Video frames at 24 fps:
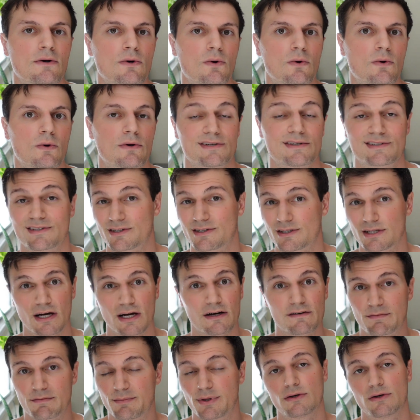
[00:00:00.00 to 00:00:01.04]
or it's a
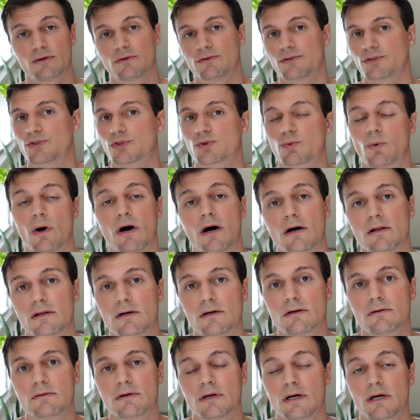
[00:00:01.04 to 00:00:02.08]
tough pill to
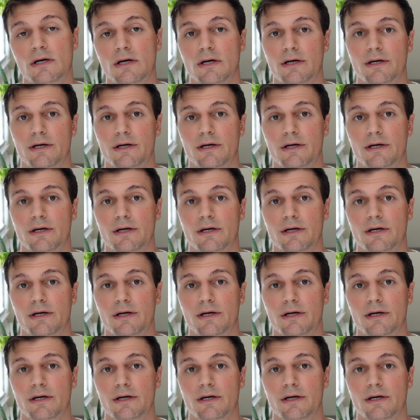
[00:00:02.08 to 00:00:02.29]
swallow,